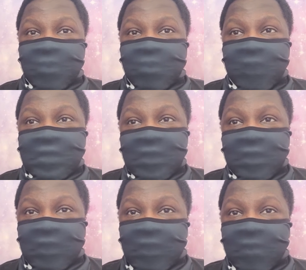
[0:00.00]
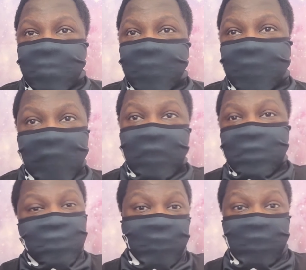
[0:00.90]
basically
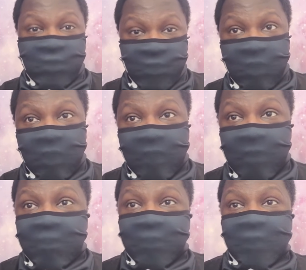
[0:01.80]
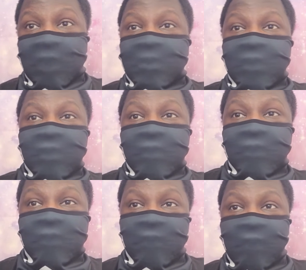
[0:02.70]
Lightning surrounds his target,
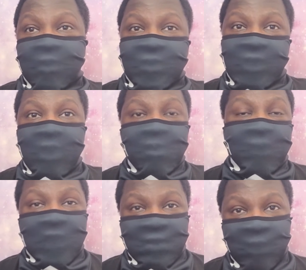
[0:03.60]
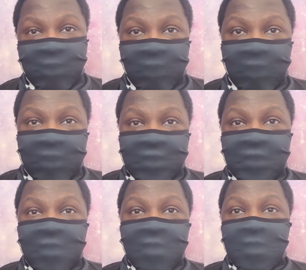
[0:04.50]
coming from giant plasma
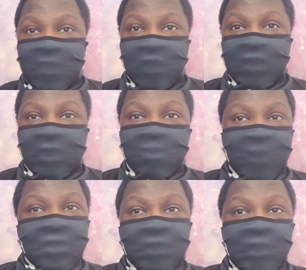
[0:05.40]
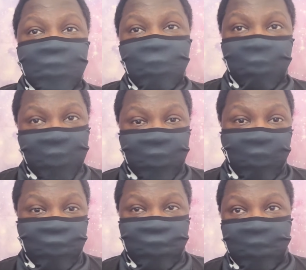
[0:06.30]
balls. He then mentally
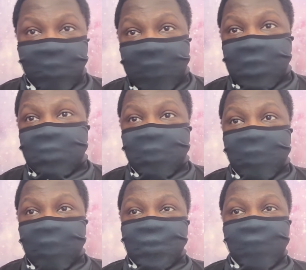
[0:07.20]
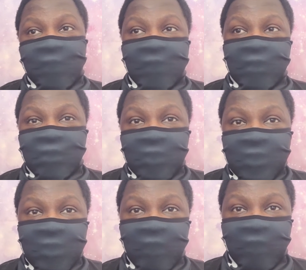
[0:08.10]
supercharges the plasma balls with
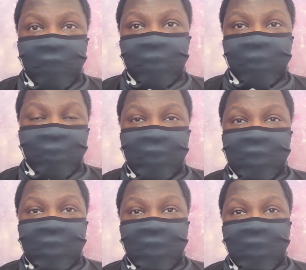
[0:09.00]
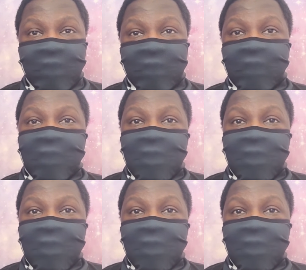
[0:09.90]
electricity for them to rain down